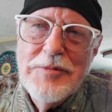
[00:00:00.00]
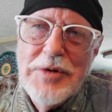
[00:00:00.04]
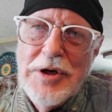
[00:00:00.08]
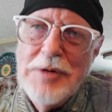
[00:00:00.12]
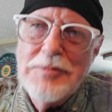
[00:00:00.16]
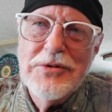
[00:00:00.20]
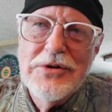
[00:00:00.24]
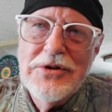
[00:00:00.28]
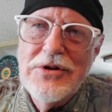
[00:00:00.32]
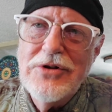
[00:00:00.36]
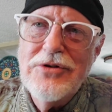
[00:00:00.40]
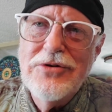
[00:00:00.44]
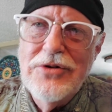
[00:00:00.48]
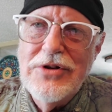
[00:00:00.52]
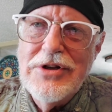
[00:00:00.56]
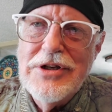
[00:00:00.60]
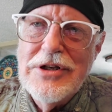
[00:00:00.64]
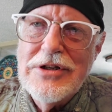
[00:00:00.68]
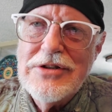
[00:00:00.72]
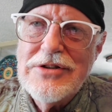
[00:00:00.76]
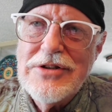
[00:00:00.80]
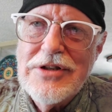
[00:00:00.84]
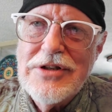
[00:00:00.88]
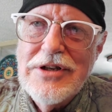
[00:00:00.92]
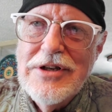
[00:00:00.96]
people do
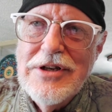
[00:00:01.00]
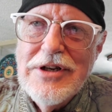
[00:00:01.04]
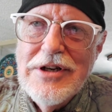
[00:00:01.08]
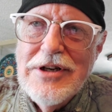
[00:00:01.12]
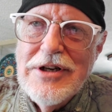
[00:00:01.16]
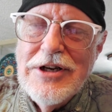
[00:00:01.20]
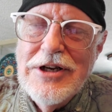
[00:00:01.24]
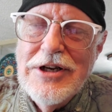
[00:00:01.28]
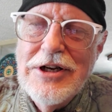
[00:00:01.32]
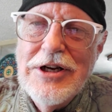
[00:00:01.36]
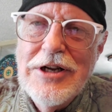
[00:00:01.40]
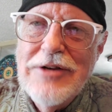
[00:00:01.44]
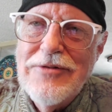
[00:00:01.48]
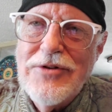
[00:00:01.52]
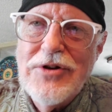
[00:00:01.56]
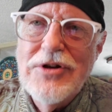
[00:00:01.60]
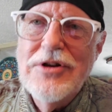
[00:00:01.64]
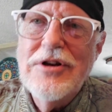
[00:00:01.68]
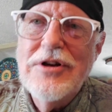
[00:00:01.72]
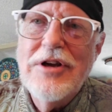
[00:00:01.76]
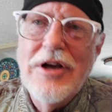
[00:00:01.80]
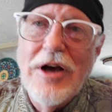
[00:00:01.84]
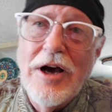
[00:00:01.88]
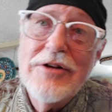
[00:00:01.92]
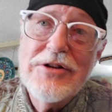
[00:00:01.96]
this. And
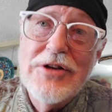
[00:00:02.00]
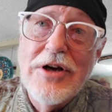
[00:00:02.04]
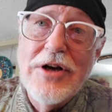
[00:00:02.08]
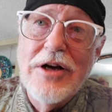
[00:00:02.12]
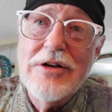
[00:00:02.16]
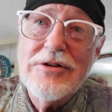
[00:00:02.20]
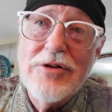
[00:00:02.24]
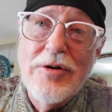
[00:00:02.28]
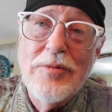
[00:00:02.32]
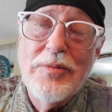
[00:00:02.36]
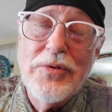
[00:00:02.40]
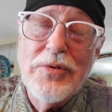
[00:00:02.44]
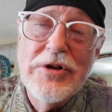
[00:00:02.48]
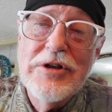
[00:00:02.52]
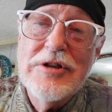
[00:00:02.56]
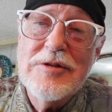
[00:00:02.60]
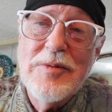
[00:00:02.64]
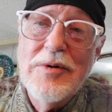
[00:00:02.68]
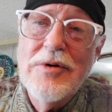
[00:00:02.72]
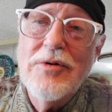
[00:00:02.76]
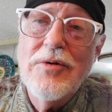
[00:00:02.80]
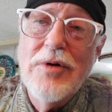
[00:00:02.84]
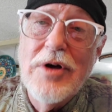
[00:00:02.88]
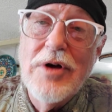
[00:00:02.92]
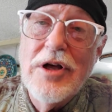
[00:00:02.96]
even I talked to a
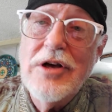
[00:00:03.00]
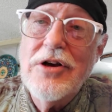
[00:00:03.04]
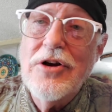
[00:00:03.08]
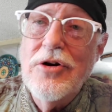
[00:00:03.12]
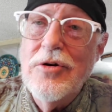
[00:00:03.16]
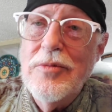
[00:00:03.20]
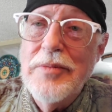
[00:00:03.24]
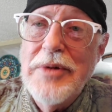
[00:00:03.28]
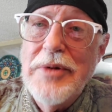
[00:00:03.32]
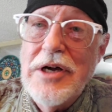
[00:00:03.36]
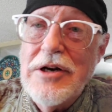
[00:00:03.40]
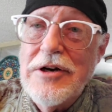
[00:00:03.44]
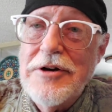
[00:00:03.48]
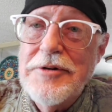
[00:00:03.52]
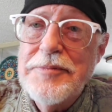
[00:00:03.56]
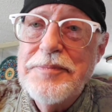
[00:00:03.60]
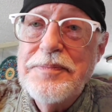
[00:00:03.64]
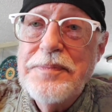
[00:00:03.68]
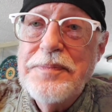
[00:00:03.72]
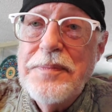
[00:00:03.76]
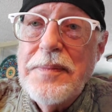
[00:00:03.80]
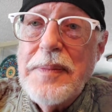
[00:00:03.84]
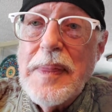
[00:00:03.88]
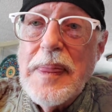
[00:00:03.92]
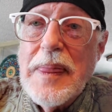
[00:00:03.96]
policeman a while ago about a
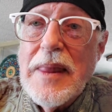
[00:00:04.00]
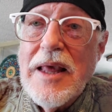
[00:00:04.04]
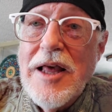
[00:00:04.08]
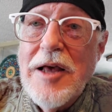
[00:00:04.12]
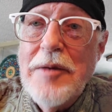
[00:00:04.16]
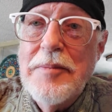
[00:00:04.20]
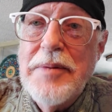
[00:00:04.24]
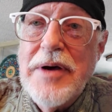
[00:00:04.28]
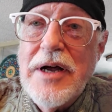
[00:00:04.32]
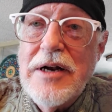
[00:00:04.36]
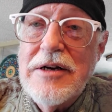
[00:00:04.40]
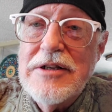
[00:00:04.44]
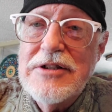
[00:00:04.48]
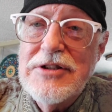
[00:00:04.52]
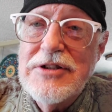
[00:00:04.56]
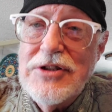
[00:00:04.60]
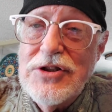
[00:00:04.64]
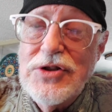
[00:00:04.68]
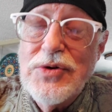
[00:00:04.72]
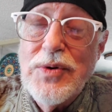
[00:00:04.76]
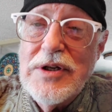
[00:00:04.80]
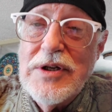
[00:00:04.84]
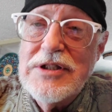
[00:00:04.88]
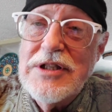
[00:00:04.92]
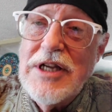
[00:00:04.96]
about a
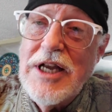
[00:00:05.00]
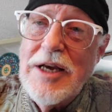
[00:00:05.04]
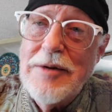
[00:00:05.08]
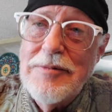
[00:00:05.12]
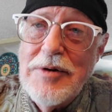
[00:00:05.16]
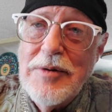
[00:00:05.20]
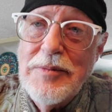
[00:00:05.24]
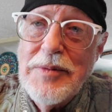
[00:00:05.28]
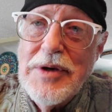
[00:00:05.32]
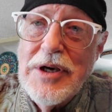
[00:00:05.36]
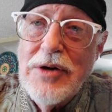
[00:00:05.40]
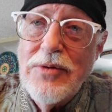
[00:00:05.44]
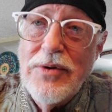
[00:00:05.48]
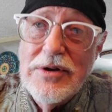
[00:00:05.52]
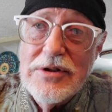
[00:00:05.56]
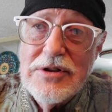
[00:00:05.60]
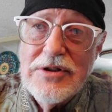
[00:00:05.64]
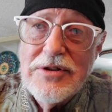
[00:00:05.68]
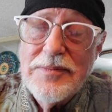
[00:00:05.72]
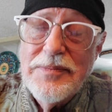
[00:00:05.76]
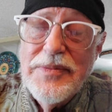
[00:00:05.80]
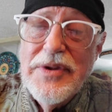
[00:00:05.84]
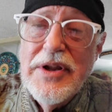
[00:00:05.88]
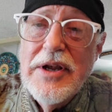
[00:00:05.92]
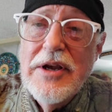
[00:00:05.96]
situation that happened to me
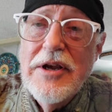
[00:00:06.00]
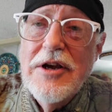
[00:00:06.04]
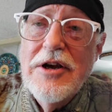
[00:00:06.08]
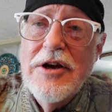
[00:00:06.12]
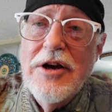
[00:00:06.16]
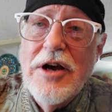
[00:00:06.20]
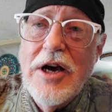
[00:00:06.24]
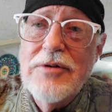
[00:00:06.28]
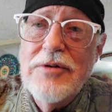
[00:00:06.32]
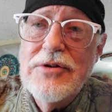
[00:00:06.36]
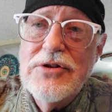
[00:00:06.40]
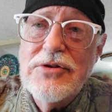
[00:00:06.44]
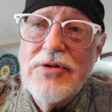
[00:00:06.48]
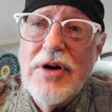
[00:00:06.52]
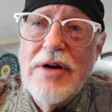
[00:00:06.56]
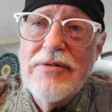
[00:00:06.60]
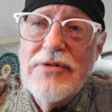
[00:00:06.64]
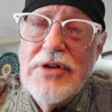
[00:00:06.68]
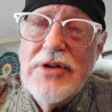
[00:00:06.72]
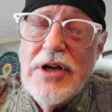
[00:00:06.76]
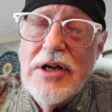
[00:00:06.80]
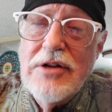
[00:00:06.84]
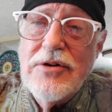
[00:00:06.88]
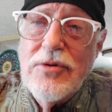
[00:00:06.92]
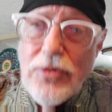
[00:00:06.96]
once. I was driving
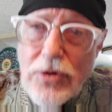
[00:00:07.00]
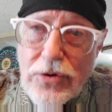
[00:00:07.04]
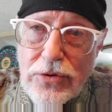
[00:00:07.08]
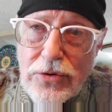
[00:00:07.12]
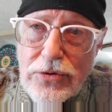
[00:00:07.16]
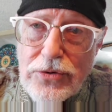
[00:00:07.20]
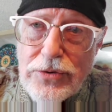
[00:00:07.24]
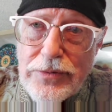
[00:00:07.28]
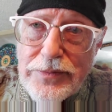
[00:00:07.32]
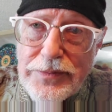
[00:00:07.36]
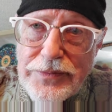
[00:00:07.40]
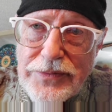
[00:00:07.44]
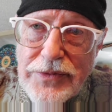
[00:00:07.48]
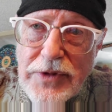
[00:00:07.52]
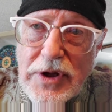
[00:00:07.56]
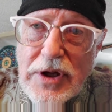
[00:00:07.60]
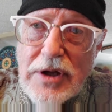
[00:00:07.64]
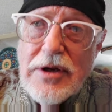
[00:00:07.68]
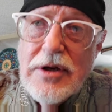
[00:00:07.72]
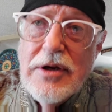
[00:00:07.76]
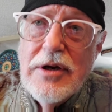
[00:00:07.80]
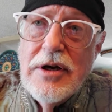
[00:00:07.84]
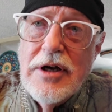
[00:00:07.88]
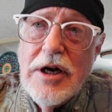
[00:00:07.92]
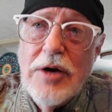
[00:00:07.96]
down the road
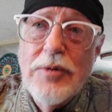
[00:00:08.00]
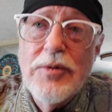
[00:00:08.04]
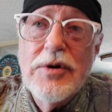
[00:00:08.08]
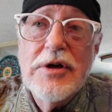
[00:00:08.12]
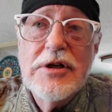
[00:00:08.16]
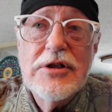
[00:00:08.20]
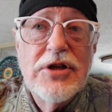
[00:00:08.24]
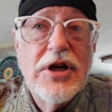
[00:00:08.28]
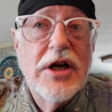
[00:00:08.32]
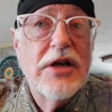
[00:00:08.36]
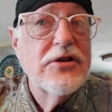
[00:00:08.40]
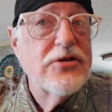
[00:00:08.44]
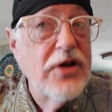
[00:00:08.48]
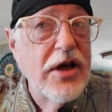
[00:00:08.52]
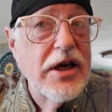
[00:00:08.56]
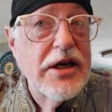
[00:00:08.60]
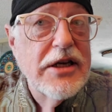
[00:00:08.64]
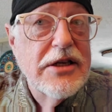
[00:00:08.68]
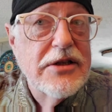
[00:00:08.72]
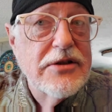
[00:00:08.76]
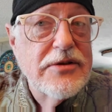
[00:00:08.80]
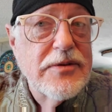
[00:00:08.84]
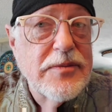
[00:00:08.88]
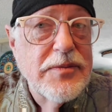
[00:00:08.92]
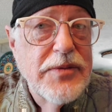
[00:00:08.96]
and I want to change
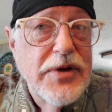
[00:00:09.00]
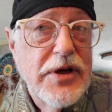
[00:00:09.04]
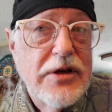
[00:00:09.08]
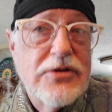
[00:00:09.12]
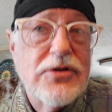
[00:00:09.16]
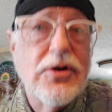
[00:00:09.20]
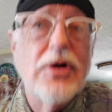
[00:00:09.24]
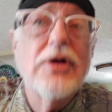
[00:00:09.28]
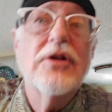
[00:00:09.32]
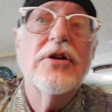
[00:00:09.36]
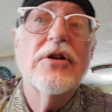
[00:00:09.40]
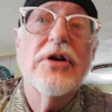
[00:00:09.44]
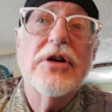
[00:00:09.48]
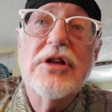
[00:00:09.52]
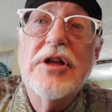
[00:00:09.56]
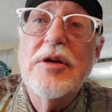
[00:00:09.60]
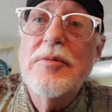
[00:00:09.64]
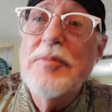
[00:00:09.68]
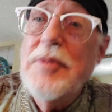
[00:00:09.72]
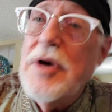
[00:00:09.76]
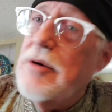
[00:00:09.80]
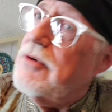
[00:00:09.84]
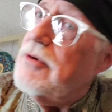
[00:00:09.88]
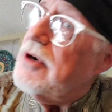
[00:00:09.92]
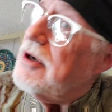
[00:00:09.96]
lanes. So I looked in
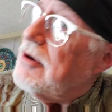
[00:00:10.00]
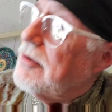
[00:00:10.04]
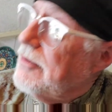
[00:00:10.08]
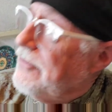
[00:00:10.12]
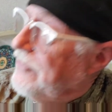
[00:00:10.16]
my rear